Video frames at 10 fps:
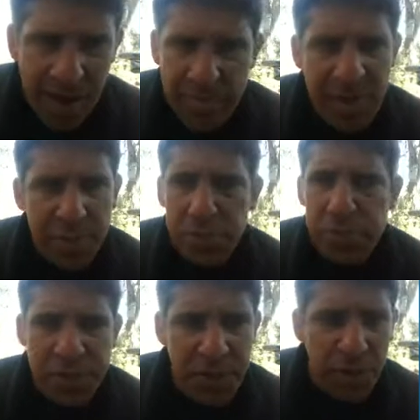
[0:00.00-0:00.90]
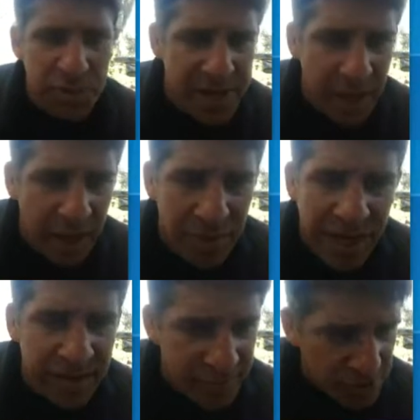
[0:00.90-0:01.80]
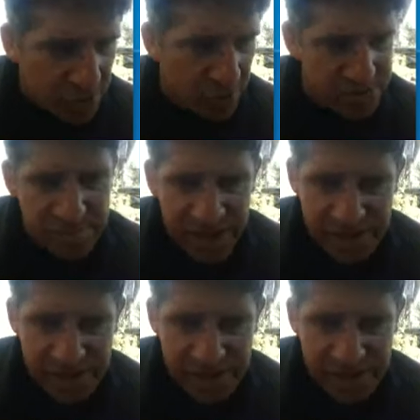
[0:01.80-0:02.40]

People use it all the time. Like if you call somebody